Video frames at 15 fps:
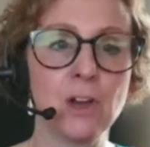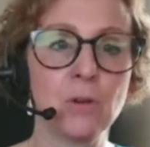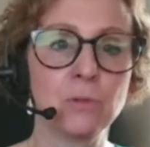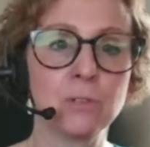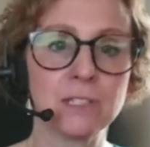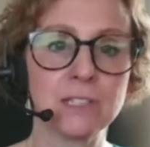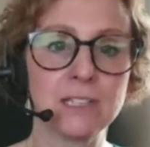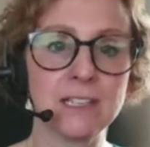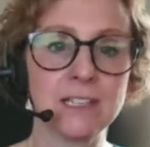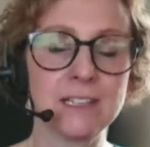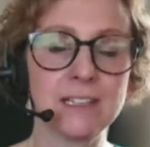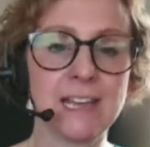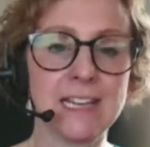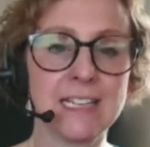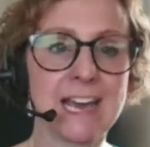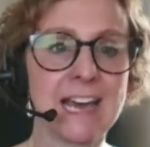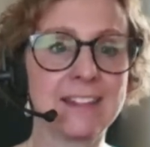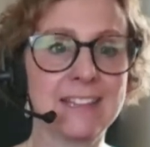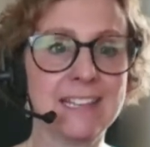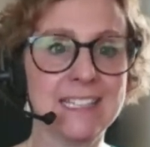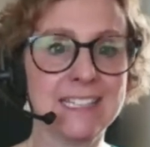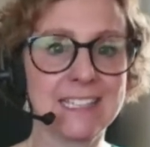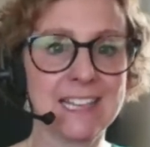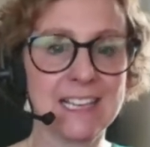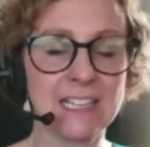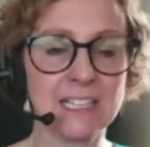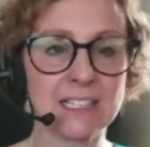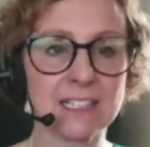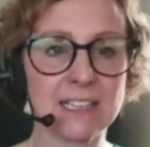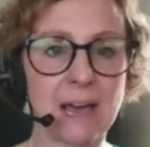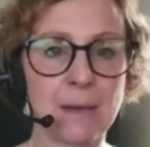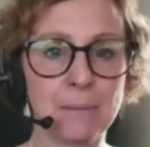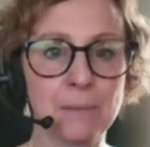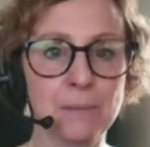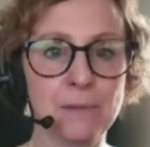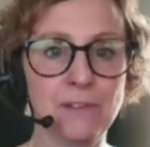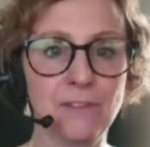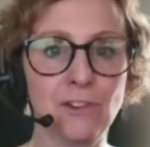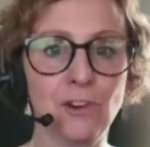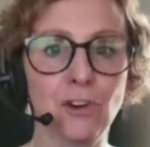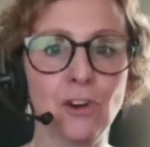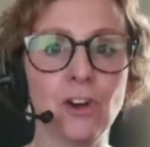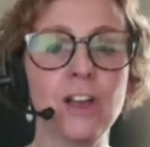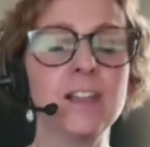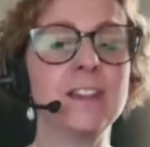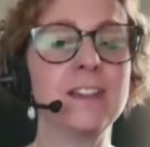was that they'd had these things happen before.